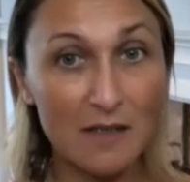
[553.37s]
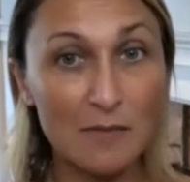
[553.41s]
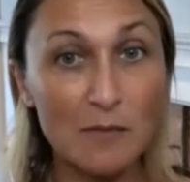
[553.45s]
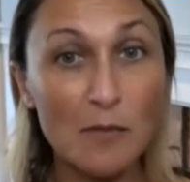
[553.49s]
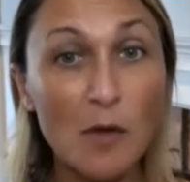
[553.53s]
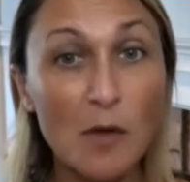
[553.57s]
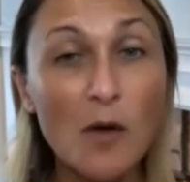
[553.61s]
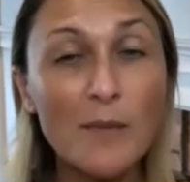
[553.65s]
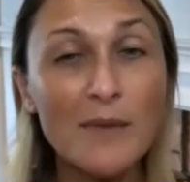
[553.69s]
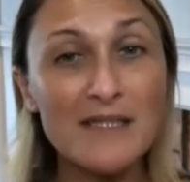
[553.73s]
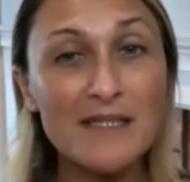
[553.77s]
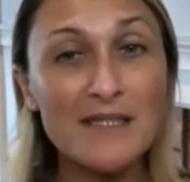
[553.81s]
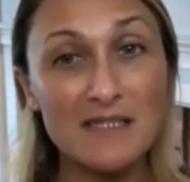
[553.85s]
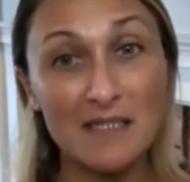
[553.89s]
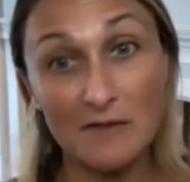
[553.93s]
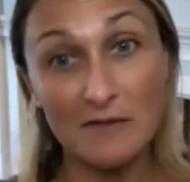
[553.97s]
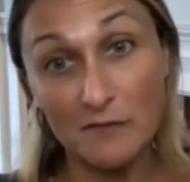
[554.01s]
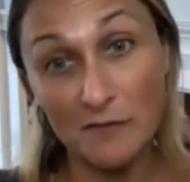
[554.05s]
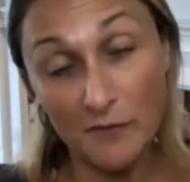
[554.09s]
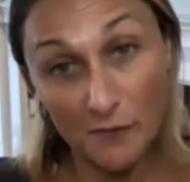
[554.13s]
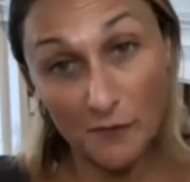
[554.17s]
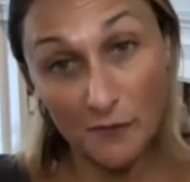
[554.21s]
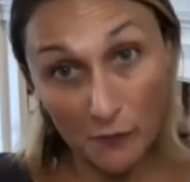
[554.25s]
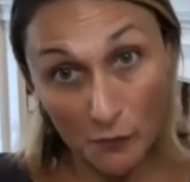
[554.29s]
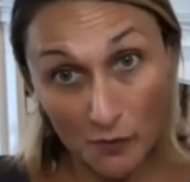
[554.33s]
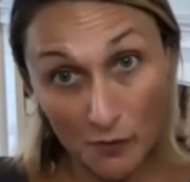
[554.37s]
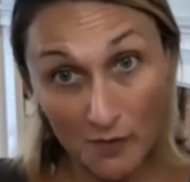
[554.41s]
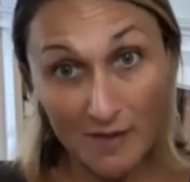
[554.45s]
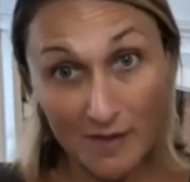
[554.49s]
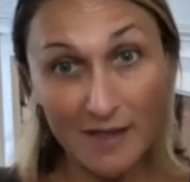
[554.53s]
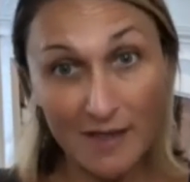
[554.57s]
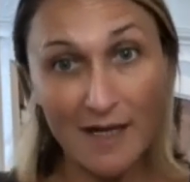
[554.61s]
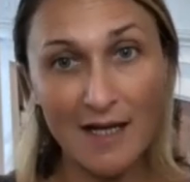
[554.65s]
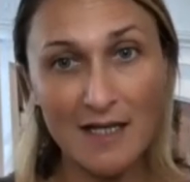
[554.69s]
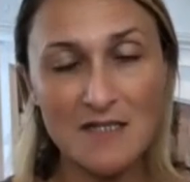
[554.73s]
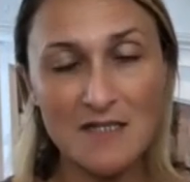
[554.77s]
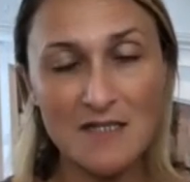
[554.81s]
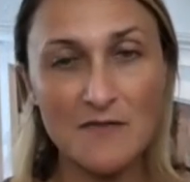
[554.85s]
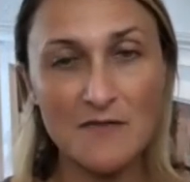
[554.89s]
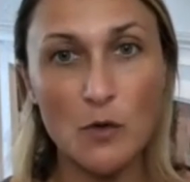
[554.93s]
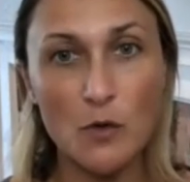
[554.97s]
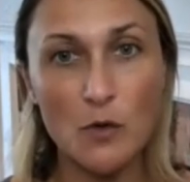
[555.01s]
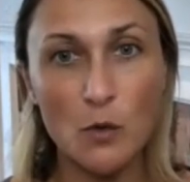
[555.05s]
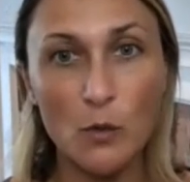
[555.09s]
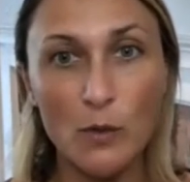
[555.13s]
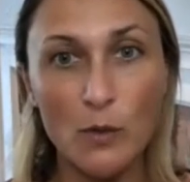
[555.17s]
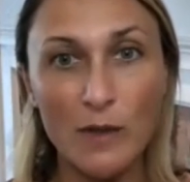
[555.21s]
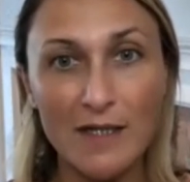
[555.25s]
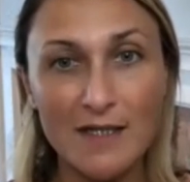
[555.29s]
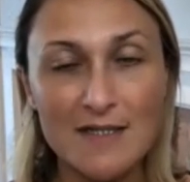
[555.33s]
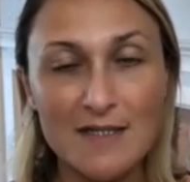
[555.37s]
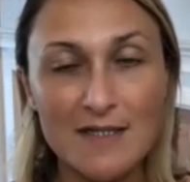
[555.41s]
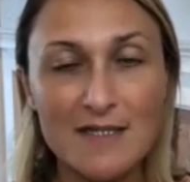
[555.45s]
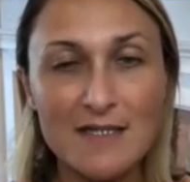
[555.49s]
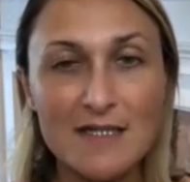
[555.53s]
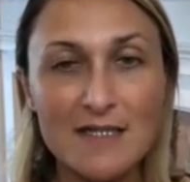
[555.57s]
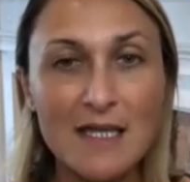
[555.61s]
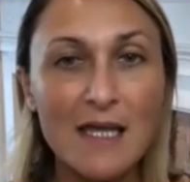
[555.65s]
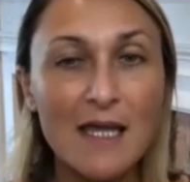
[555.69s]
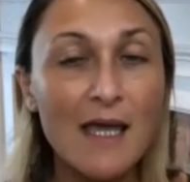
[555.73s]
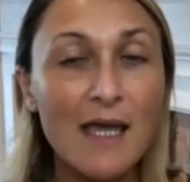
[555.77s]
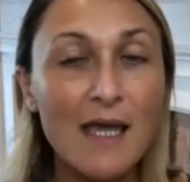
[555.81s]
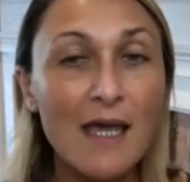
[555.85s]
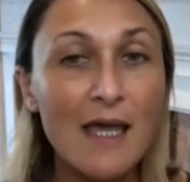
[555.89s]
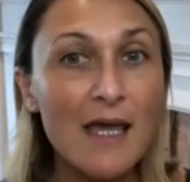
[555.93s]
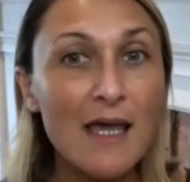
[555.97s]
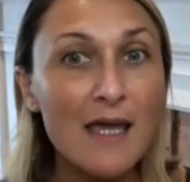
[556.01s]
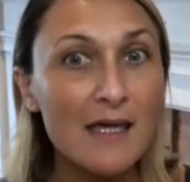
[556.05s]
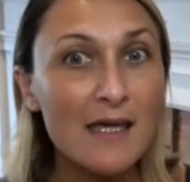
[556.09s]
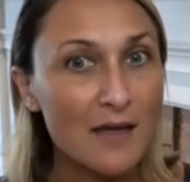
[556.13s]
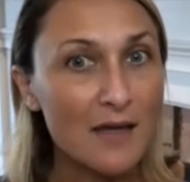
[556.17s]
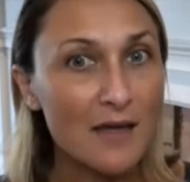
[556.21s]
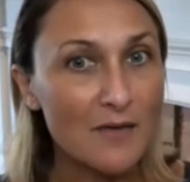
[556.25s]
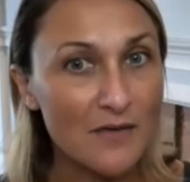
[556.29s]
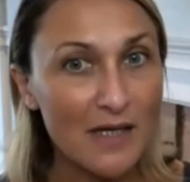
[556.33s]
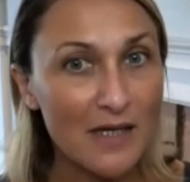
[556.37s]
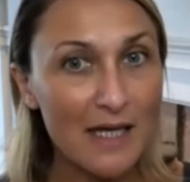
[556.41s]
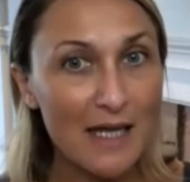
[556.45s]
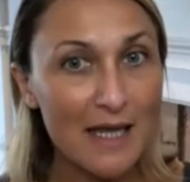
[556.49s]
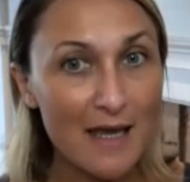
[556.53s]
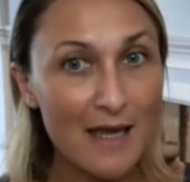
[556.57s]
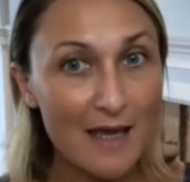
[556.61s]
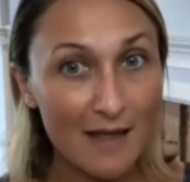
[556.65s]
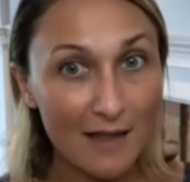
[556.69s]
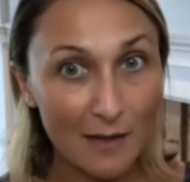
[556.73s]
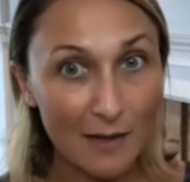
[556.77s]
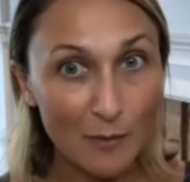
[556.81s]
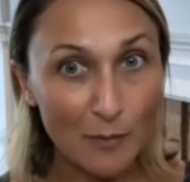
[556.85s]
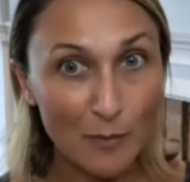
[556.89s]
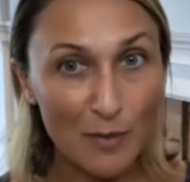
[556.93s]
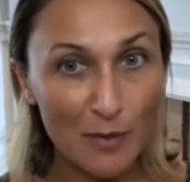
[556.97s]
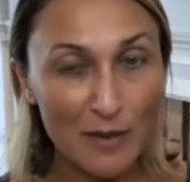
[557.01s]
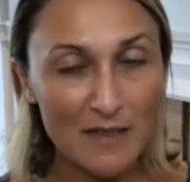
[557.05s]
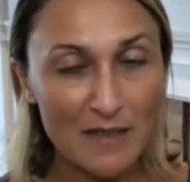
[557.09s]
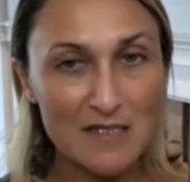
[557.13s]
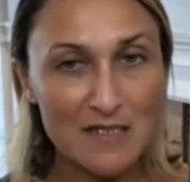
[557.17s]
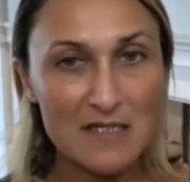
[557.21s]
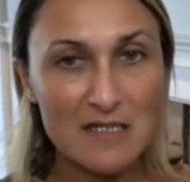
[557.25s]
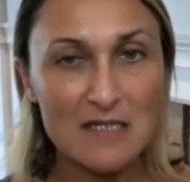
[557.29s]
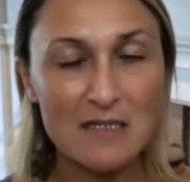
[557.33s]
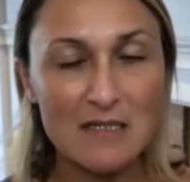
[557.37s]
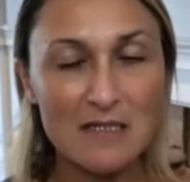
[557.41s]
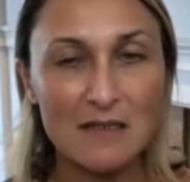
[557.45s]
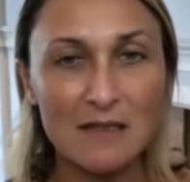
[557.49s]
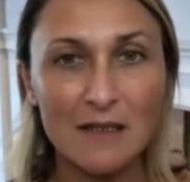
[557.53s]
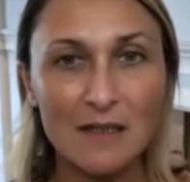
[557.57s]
moment and for the next 4 weeks can really help us